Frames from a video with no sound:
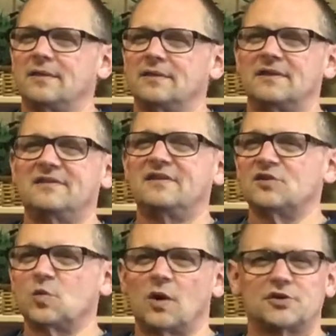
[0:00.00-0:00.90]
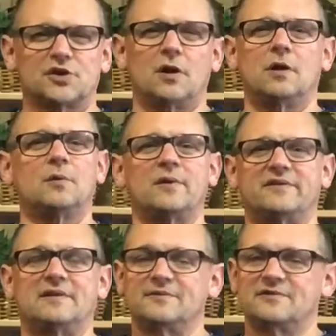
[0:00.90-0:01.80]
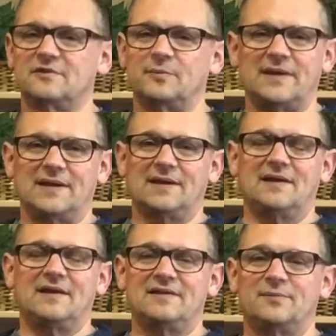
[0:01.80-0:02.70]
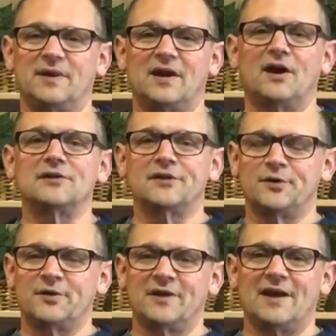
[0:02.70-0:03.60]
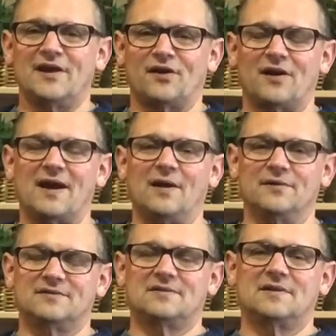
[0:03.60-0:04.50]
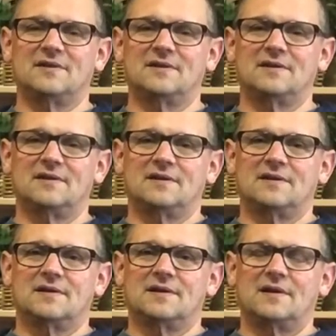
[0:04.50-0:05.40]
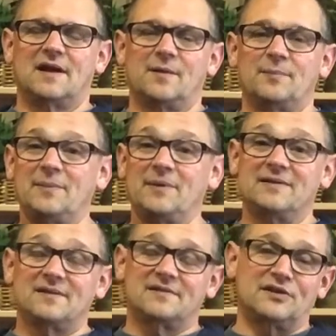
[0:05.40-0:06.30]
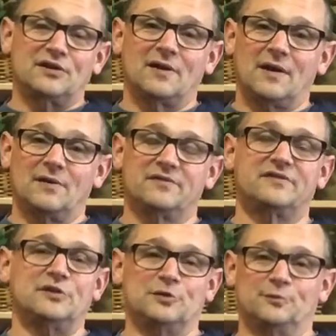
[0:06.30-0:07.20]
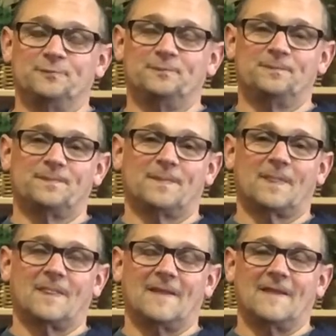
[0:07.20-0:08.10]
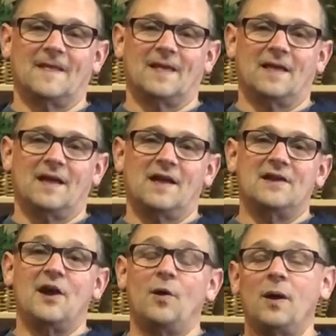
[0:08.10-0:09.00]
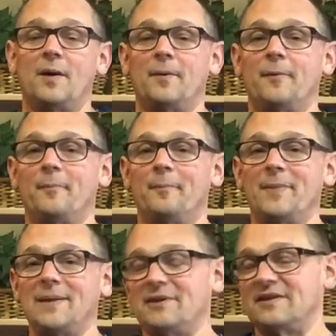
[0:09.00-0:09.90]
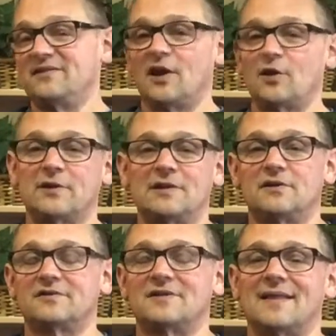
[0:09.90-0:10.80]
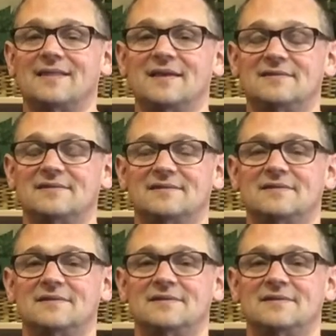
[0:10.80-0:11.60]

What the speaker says: the dishwasher always seems to need to be unloaded at our house. Maybe it does at your house too. Now, maybe integrity looks like this.